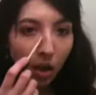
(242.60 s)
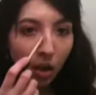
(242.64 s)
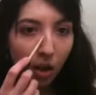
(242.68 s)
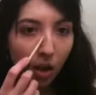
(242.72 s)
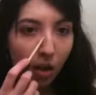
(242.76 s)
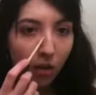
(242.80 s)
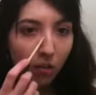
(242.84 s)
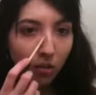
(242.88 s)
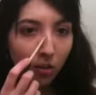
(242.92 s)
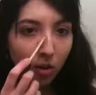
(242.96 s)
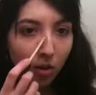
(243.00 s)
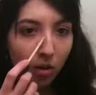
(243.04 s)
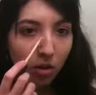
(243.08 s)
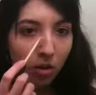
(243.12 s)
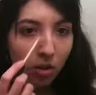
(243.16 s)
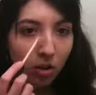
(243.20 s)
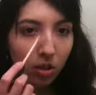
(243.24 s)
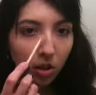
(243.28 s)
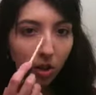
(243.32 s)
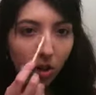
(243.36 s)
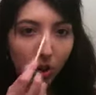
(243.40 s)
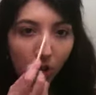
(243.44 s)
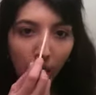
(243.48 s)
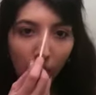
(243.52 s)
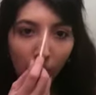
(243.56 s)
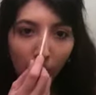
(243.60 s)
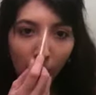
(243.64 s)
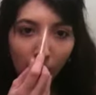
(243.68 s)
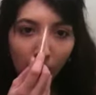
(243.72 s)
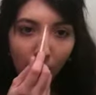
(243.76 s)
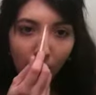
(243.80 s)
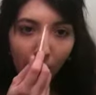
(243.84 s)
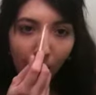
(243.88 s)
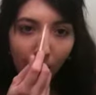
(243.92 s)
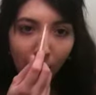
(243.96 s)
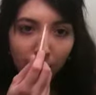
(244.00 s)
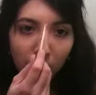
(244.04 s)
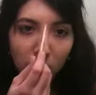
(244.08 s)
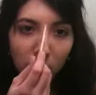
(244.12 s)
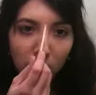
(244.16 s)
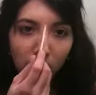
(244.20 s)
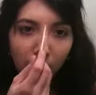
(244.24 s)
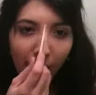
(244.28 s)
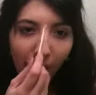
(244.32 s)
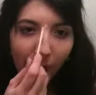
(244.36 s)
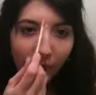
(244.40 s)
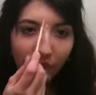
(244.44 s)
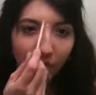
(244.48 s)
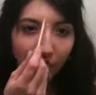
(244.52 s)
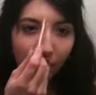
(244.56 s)
if you're, I
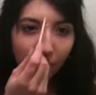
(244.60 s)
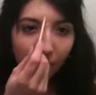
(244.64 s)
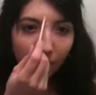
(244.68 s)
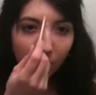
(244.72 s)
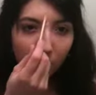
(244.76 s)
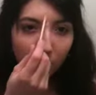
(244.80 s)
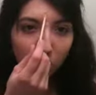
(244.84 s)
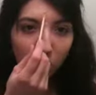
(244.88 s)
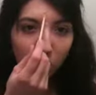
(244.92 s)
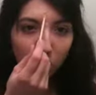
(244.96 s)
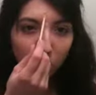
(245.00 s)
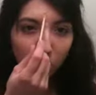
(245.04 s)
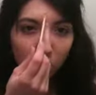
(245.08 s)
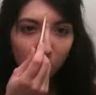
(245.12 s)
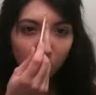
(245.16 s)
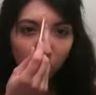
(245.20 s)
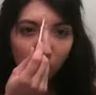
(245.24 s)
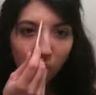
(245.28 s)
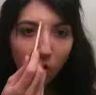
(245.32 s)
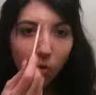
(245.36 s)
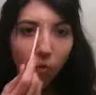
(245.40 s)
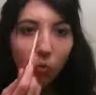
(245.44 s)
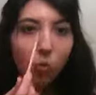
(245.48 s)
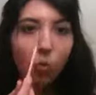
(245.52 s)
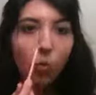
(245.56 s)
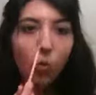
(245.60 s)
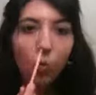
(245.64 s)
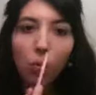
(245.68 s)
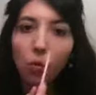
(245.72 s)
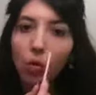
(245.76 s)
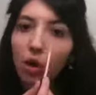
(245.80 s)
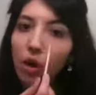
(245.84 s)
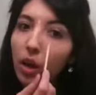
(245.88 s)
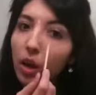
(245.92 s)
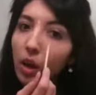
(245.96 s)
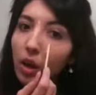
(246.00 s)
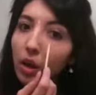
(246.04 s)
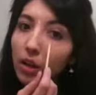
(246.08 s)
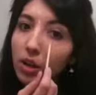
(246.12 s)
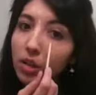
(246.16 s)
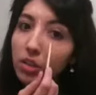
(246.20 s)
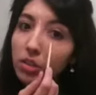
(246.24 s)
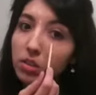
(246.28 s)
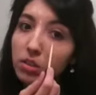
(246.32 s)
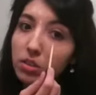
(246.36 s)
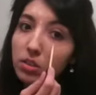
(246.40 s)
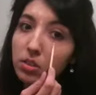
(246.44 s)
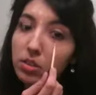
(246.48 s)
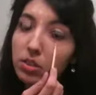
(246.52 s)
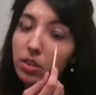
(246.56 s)
haven't found a
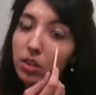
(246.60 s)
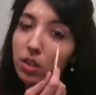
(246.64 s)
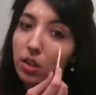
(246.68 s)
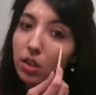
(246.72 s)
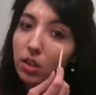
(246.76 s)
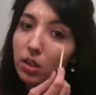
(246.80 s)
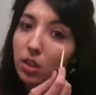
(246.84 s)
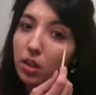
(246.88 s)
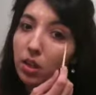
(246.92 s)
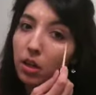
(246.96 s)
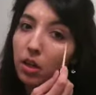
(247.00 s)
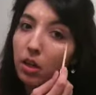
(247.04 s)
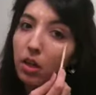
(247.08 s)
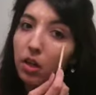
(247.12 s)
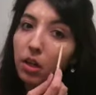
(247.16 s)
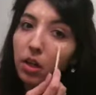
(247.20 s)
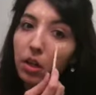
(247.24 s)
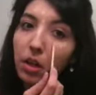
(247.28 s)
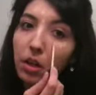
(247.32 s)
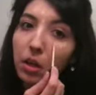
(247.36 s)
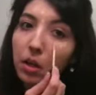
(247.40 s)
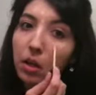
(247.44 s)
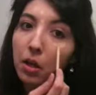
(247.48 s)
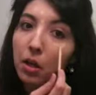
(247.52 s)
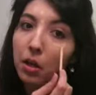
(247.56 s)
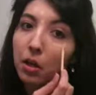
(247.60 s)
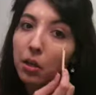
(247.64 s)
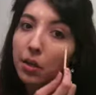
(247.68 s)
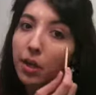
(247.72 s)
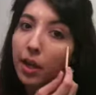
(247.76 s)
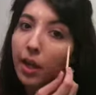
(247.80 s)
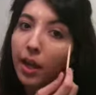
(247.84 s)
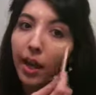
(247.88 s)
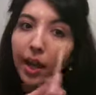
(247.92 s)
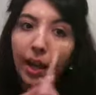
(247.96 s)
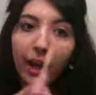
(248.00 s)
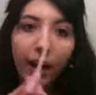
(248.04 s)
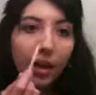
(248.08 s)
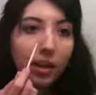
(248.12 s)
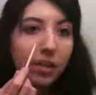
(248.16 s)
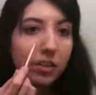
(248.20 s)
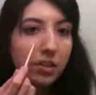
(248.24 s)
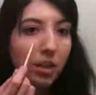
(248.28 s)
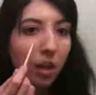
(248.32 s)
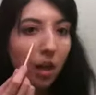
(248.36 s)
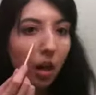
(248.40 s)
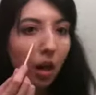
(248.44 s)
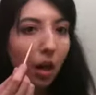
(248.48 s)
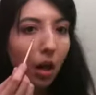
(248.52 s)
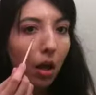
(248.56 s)
concealer that has
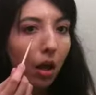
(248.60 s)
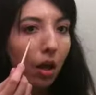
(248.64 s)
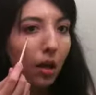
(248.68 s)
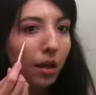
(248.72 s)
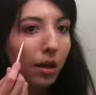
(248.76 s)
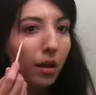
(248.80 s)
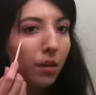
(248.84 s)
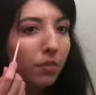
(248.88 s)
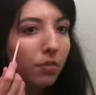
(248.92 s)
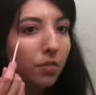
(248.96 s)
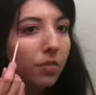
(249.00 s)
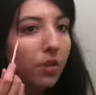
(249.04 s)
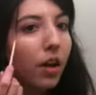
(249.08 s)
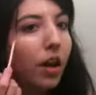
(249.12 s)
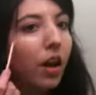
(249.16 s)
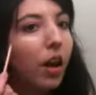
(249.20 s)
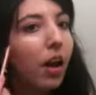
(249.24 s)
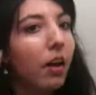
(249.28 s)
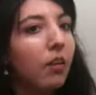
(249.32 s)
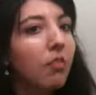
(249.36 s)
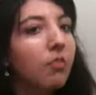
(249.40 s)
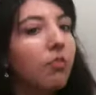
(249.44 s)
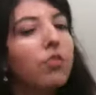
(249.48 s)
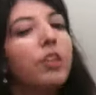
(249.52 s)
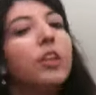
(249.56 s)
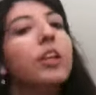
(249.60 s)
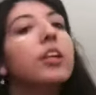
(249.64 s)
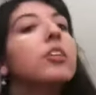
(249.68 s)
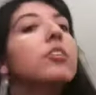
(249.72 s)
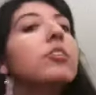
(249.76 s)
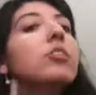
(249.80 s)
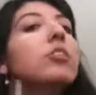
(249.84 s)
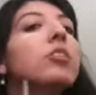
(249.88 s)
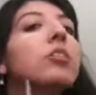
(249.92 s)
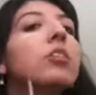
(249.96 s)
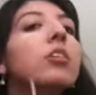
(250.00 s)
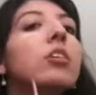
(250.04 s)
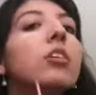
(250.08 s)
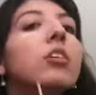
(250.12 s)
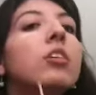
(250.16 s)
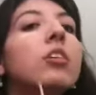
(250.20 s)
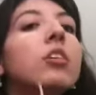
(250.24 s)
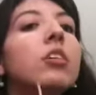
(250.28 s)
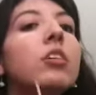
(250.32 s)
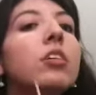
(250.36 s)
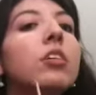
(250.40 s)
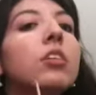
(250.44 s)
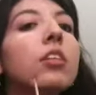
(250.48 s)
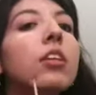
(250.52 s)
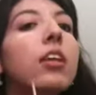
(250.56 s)
a lot of coverage,
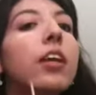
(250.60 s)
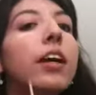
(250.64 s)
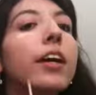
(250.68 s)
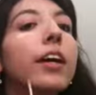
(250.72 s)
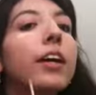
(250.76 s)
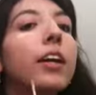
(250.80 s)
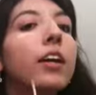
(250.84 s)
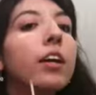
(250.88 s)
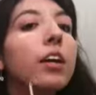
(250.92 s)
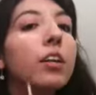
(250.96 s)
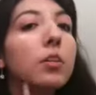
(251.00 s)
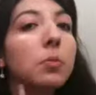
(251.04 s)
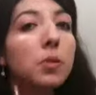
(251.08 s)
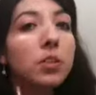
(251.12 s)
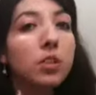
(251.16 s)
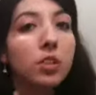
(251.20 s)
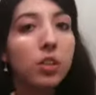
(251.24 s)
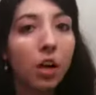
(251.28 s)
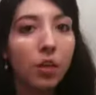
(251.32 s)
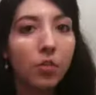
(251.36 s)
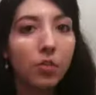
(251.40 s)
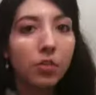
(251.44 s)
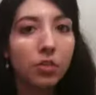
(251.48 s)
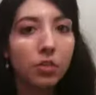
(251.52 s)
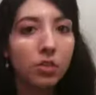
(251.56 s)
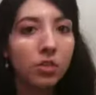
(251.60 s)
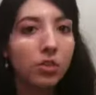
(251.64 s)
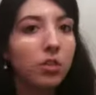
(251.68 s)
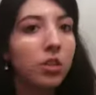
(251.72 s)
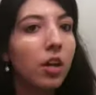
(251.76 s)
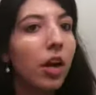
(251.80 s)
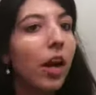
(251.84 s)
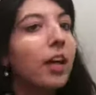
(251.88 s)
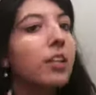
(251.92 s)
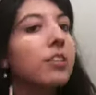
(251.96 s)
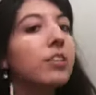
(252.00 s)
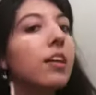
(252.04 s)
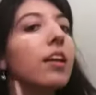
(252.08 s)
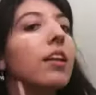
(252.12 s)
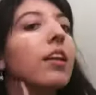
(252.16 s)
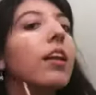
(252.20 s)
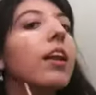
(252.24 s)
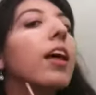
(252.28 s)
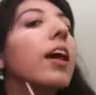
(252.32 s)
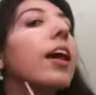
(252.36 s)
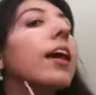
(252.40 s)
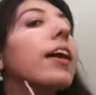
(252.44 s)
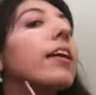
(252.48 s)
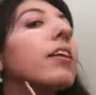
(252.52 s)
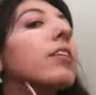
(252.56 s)
like as much coverage as I'd
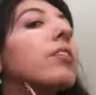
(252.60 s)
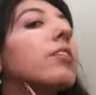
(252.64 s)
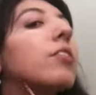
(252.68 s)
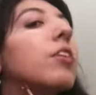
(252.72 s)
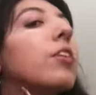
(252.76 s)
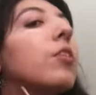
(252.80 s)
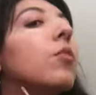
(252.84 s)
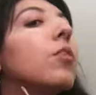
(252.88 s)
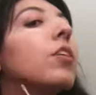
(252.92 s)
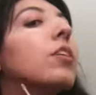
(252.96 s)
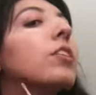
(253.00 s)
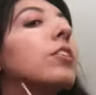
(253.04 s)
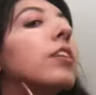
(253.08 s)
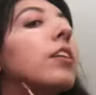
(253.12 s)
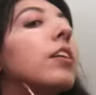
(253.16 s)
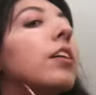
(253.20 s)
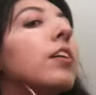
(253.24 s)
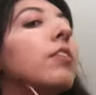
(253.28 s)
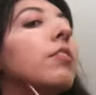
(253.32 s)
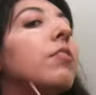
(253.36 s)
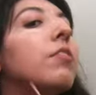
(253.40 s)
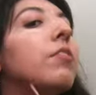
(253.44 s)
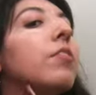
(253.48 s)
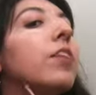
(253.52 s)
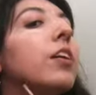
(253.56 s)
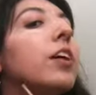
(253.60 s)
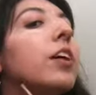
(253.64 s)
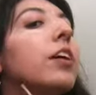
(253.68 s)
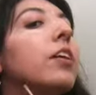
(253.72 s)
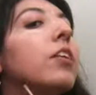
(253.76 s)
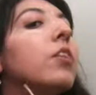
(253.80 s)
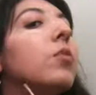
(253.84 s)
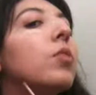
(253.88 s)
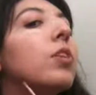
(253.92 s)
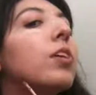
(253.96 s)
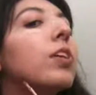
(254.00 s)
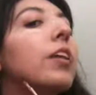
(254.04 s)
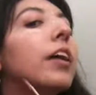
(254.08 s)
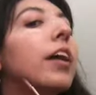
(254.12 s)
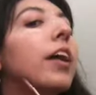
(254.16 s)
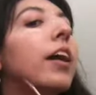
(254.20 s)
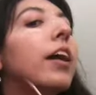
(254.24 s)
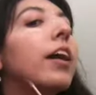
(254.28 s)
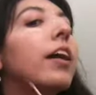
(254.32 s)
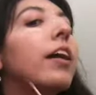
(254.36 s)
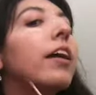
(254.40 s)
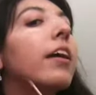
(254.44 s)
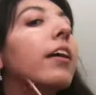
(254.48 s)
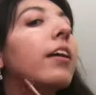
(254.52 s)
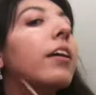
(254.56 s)
like. So once I find one that
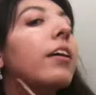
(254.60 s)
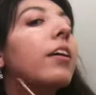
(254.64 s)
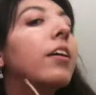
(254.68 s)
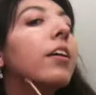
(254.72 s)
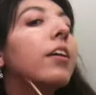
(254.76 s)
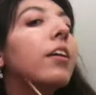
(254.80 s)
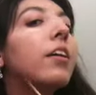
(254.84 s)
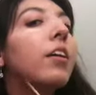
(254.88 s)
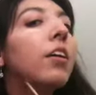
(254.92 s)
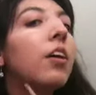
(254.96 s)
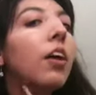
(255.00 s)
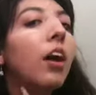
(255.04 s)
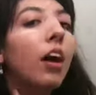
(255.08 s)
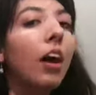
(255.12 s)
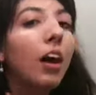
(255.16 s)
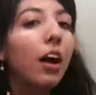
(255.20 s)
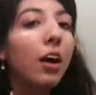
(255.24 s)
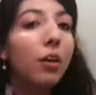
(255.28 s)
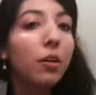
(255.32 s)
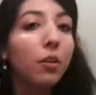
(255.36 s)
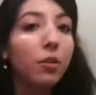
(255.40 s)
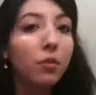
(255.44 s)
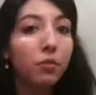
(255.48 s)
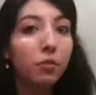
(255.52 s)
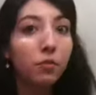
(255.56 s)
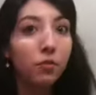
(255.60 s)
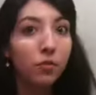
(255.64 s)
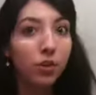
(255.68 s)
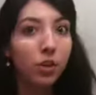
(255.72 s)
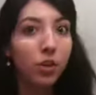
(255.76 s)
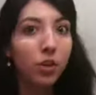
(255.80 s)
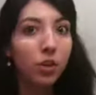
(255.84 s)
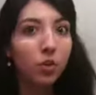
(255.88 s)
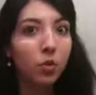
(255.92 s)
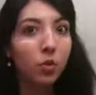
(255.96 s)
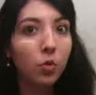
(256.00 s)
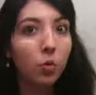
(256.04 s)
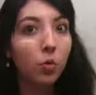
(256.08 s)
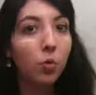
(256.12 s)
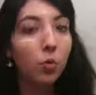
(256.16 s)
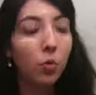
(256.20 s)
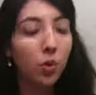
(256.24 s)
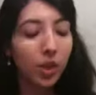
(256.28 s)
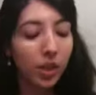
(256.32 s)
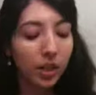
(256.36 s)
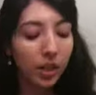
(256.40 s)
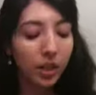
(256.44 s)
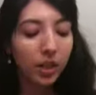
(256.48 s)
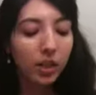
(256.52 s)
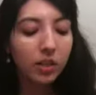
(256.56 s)
I feel
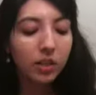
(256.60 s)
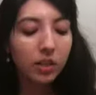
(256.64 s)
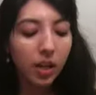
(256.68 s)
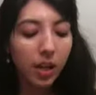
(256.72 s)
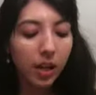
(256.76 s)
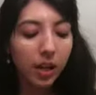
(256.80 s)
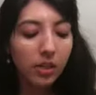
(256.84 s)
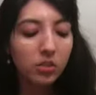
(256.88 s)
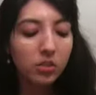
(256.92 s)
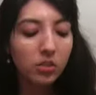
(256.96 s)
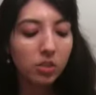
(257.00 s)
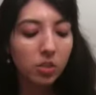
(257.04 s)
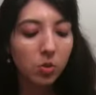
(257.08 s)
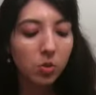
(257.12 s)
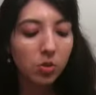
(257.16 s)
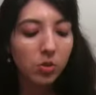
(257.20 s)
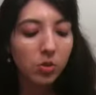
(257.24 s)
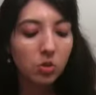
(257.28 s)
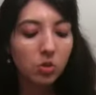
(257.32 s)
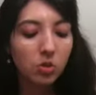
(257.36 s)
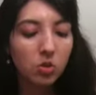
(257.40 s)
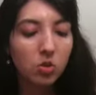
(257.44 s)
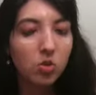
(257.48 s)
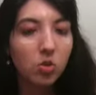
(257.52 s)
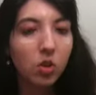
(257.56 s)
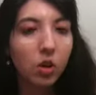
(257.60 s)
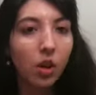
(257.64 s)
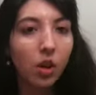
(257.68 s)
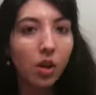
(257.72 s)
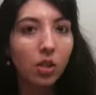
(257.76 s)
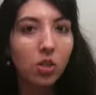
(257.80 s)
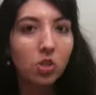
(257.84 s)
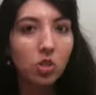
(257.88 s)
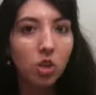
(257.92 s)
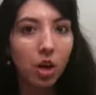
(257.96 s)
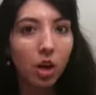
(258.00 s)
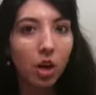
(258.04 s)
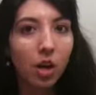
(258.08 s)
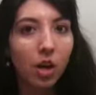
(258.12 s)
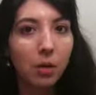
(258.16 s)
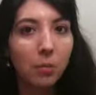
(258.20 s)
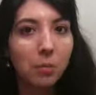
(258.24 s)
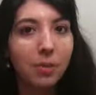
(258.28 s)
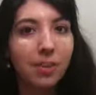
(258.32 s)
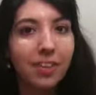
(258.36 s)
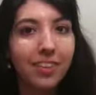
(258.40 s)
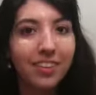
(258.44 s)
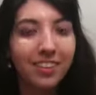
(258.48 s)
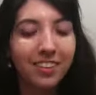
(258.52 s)
really does do its job,